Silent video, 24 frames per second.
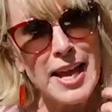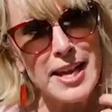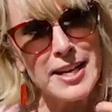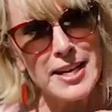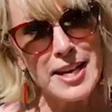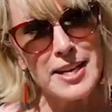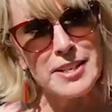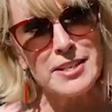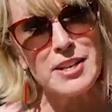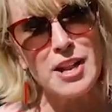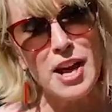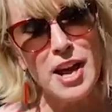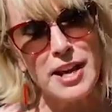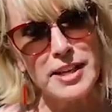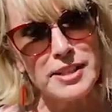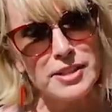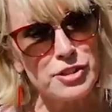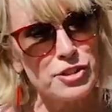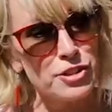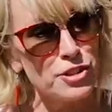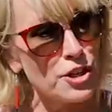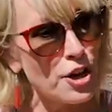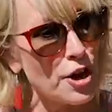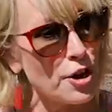and at
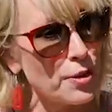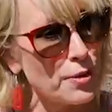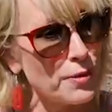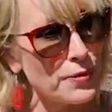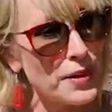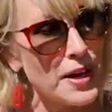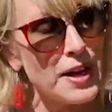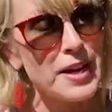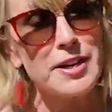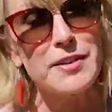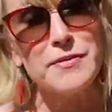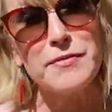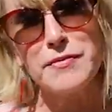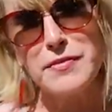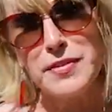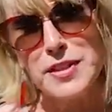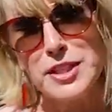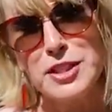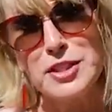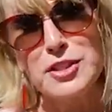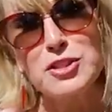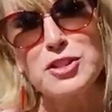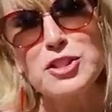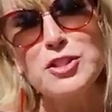night so that it
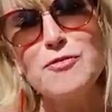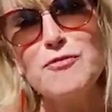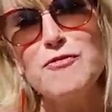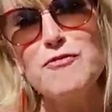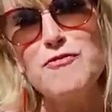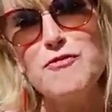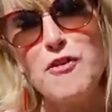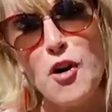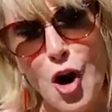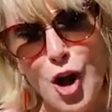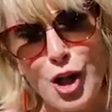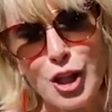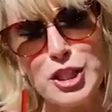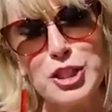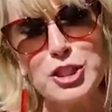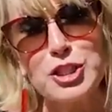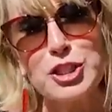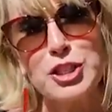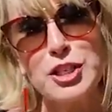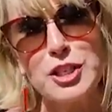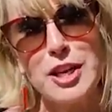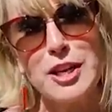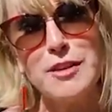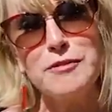feels
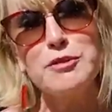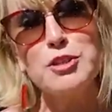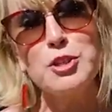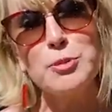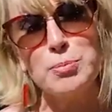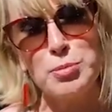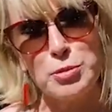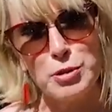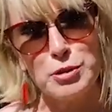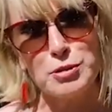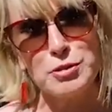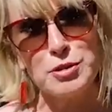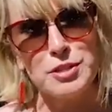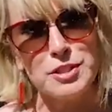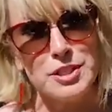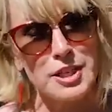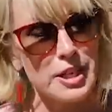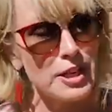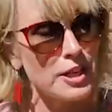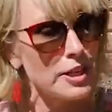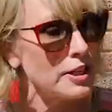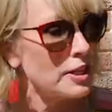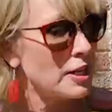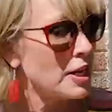fallish enough to
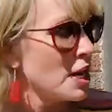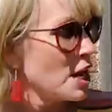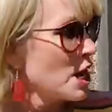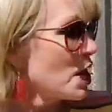proceed.